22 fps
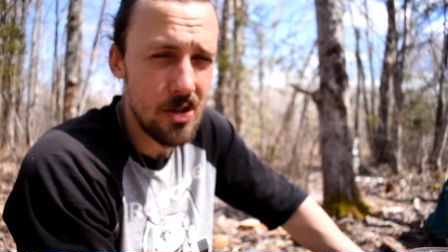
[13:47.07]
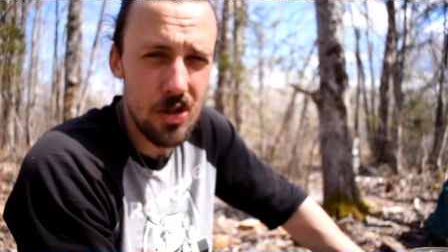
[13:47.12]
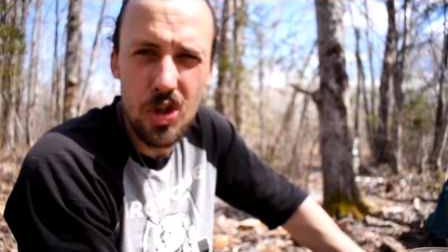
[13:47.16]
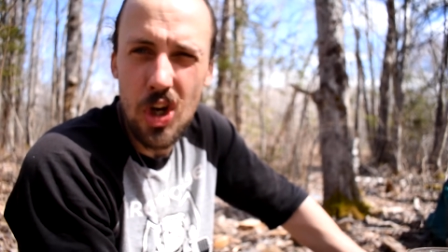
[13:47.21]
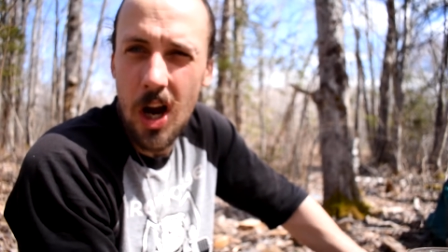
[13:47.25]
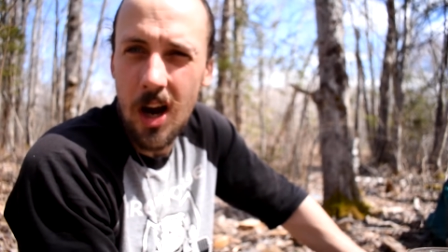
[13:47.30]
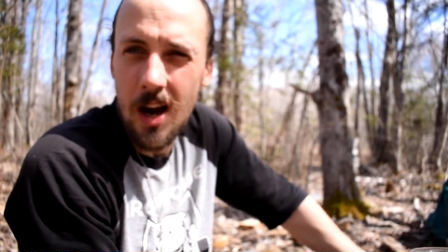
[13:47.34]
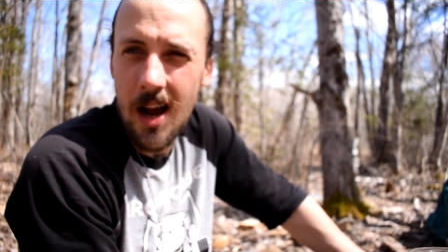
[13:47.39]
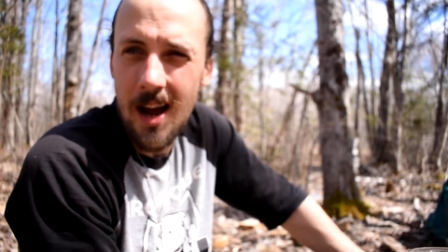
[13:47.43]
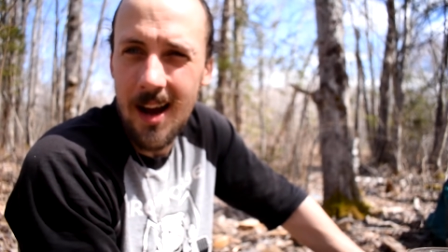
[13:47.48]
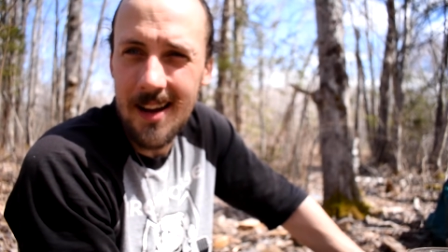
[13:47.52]

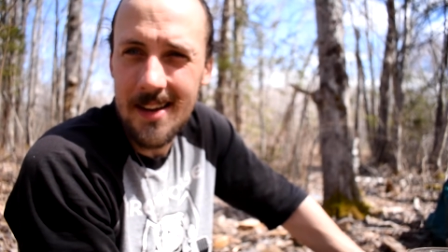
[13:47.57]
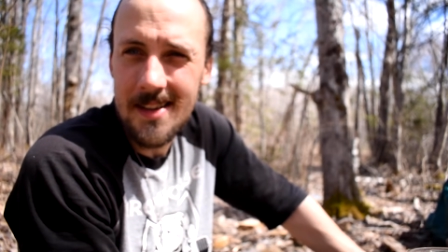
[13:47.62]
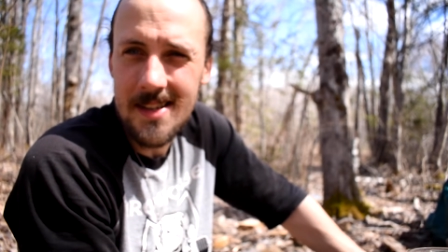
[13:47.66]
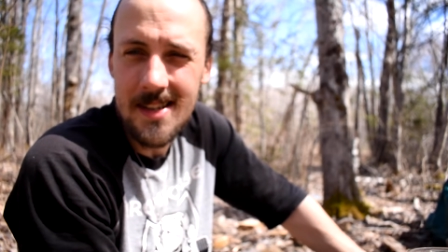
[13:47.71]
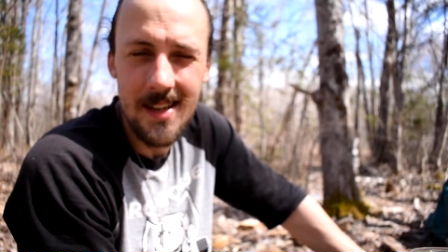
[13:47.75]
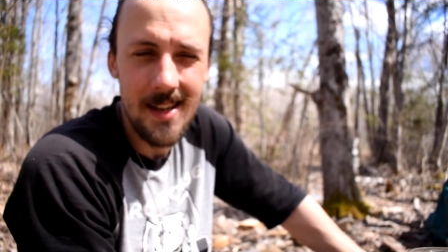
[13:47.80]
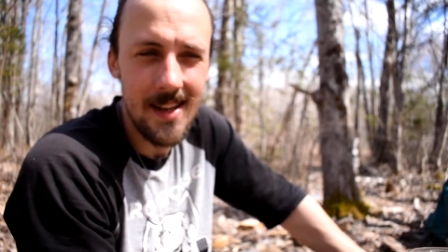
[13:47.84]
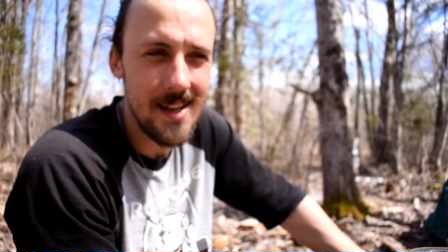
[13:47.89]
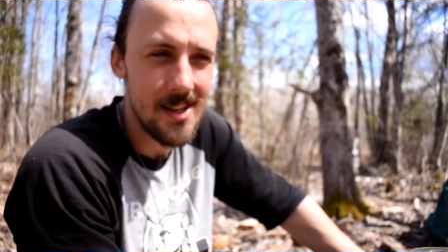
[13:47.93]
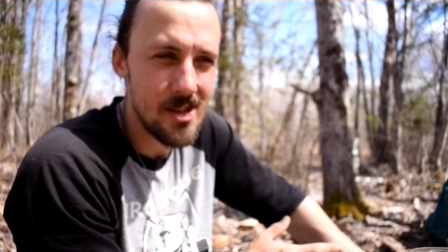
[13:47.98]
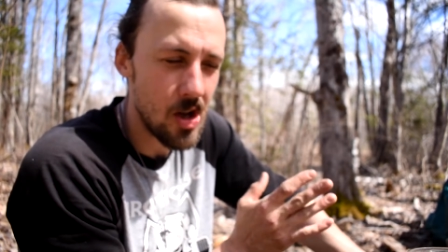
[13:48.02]
Chaga hunt
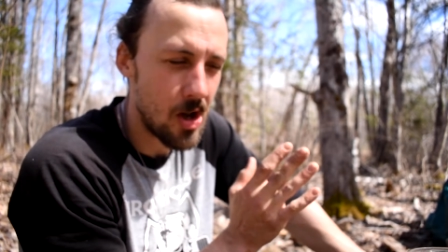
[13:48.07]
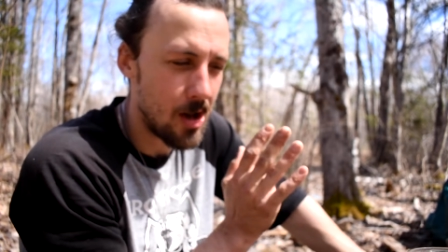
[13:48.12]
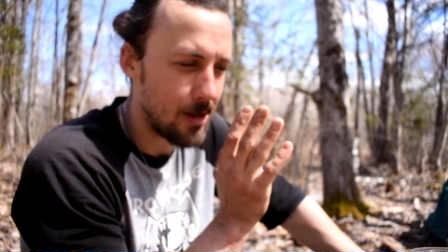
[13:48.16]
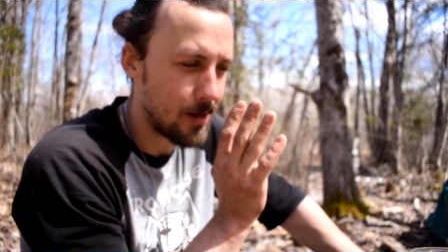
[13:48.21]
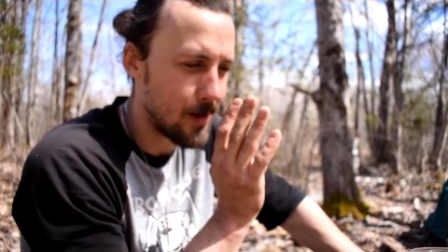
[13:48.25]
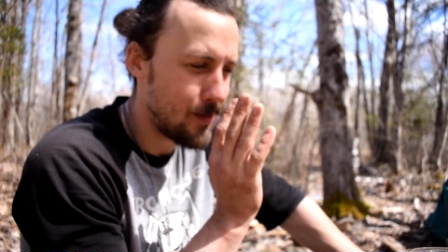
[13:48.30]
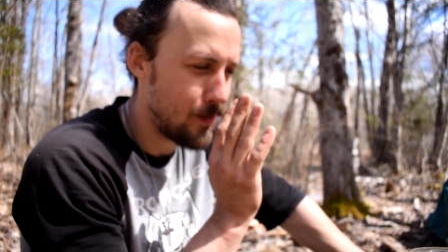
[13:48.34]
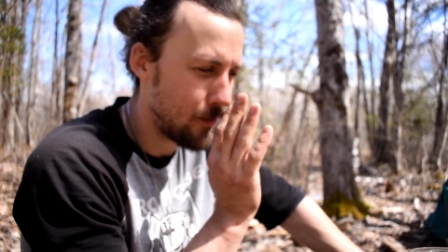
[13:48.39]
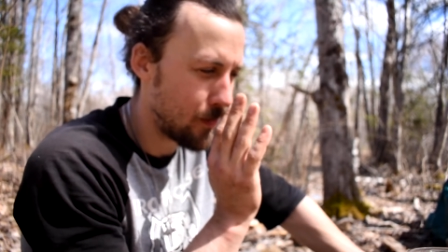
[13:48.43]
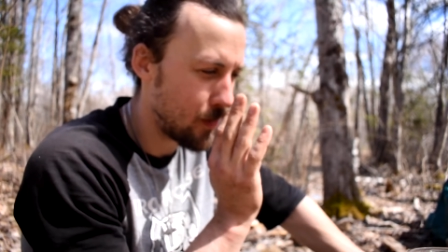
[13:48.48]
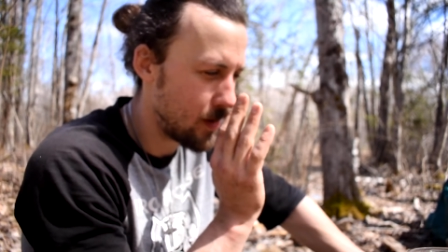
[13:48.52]
is all
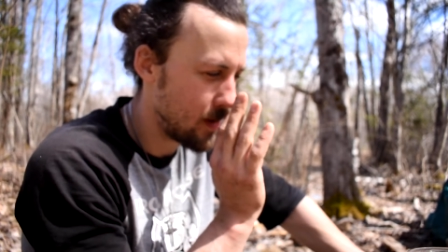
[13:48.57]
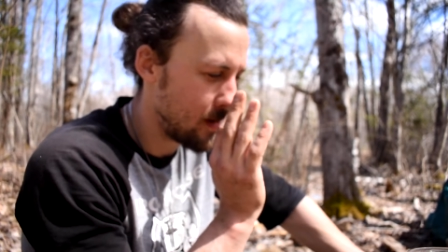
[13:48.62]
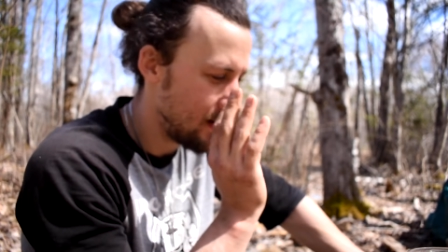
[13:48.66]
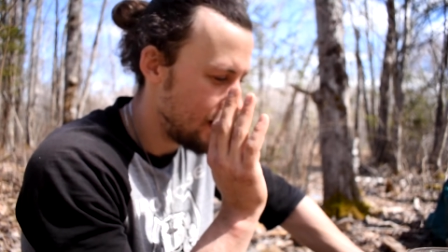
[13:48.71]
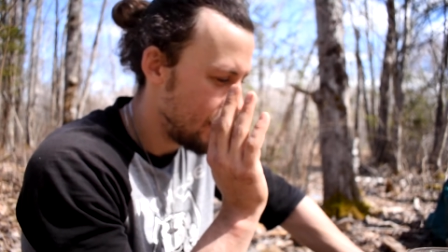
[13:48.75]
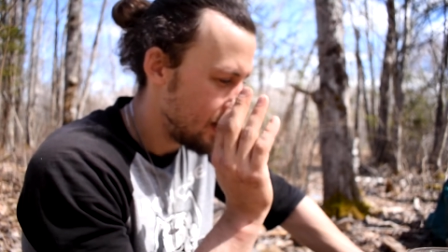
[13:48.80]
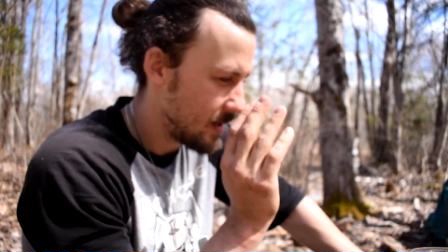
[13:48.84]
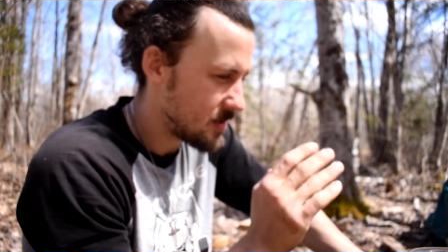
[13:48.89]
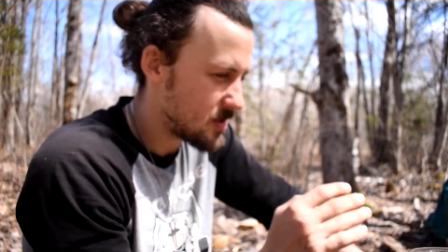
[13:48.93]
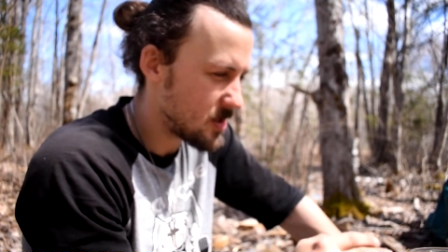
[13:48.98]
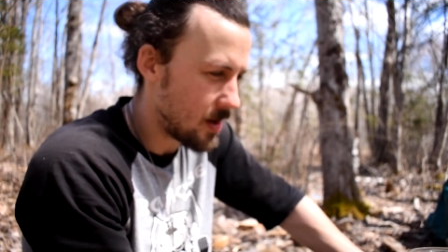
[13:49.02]
over.
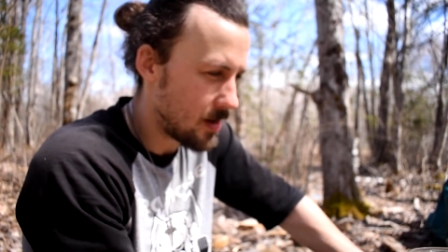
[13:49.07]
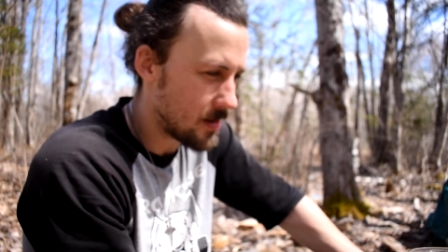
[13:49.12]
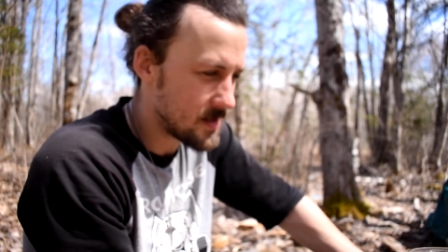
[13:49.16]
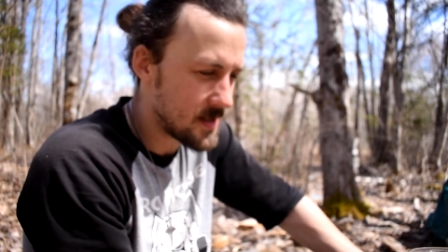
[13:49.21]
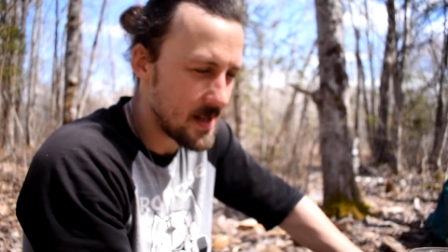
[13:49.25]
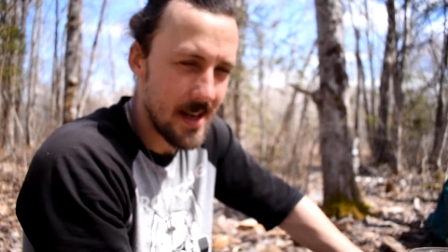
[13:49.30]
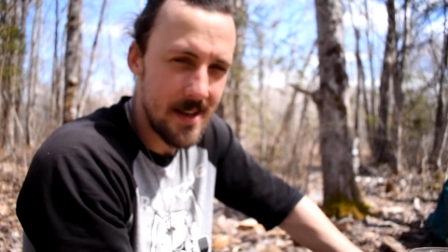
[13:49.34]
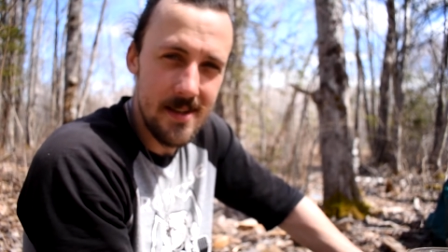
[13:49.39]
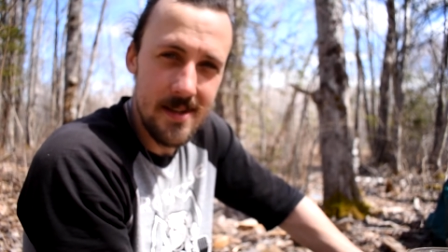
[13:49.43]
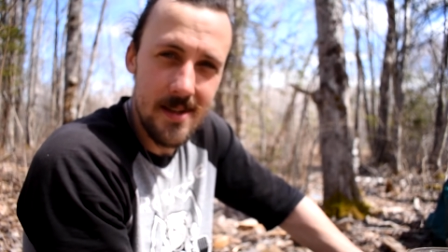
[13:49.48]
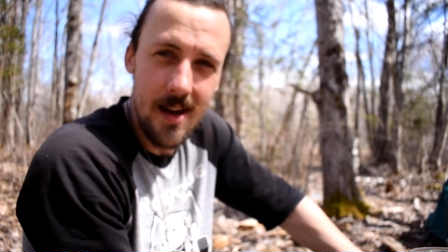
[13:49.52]
It's all
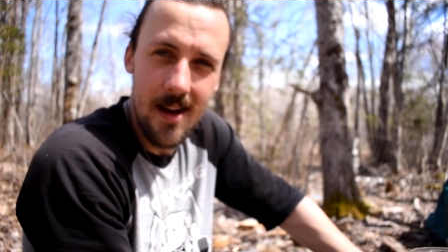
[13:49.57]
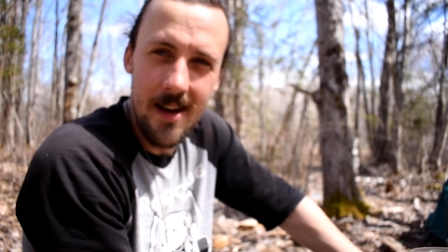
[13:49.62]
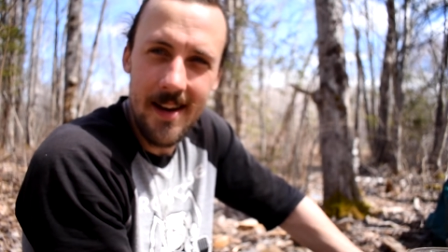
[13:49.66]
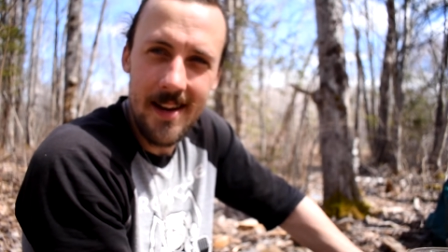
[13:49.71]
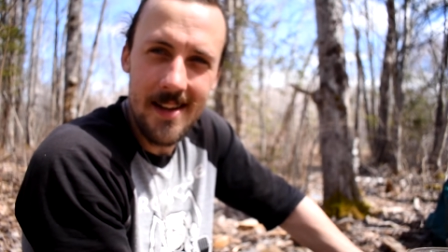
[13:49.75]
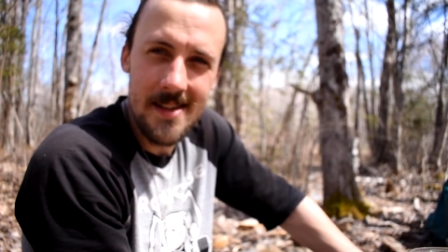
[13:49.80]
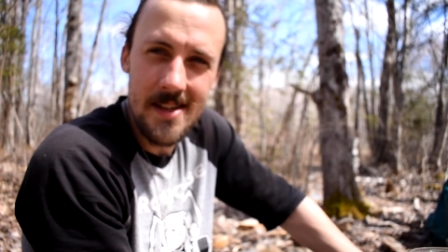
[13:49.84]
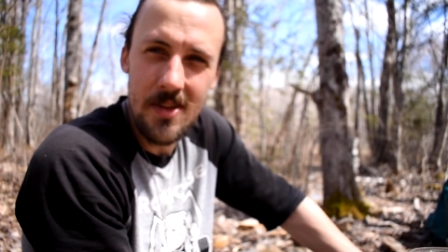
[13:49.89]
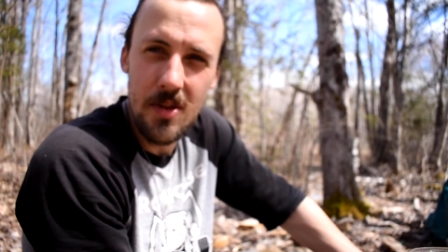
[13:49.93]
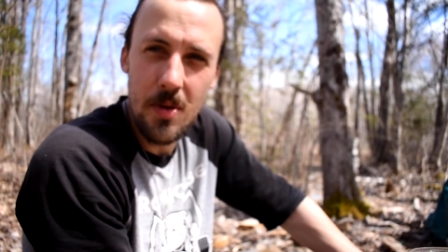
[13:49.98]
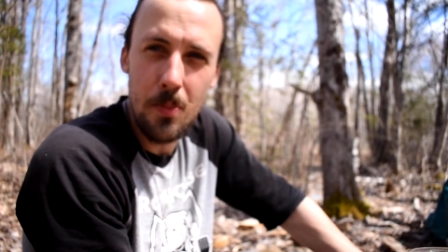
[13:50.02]
said and done.
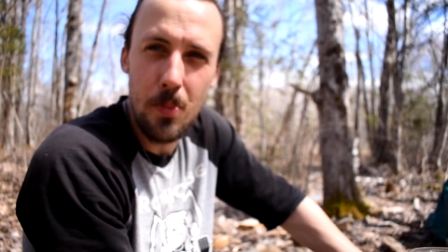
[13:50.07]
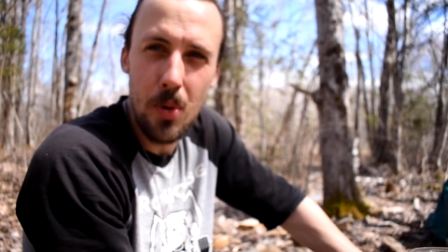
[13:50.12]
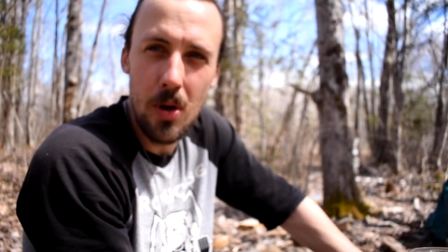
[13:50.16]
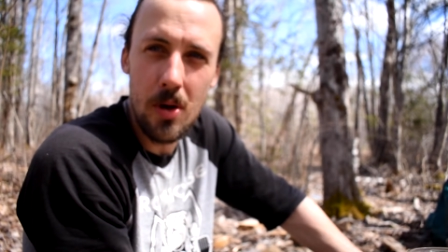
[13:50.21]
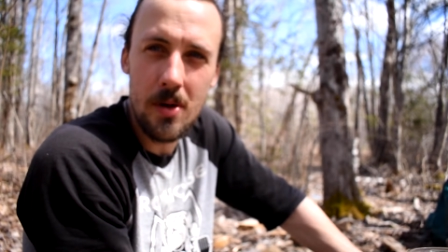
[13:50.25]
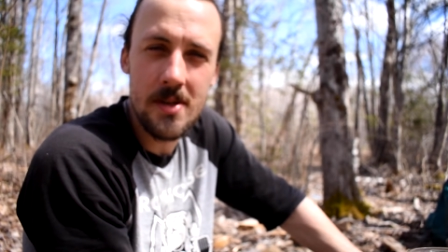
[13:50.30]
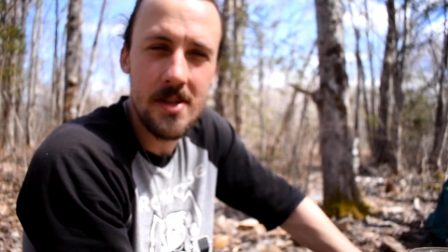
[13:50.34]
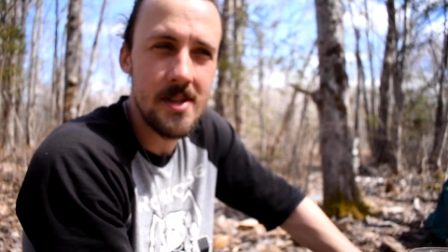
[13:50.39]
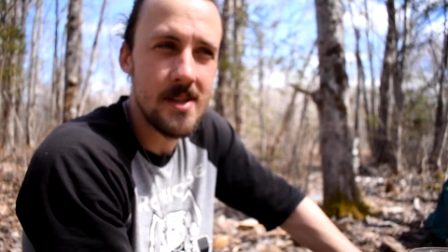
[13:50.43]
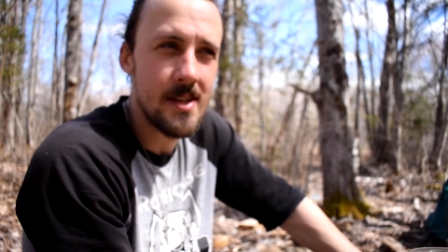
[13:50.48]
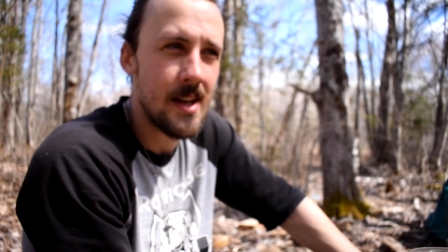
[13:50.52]
It's in the
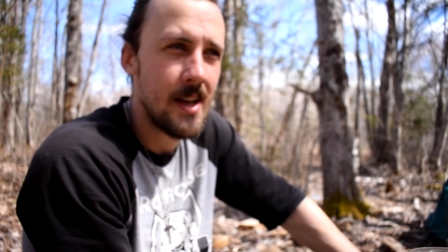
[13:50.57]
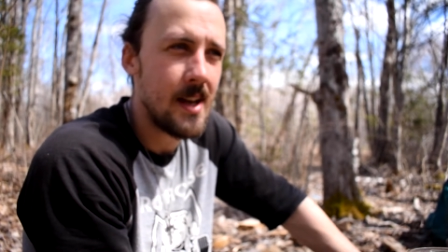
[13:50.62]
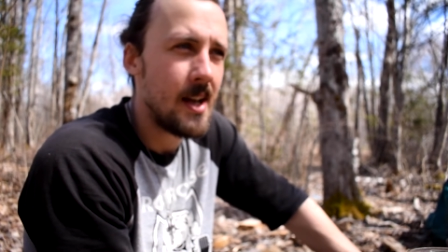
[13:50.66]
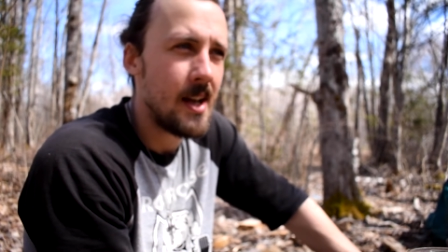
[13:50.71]
books.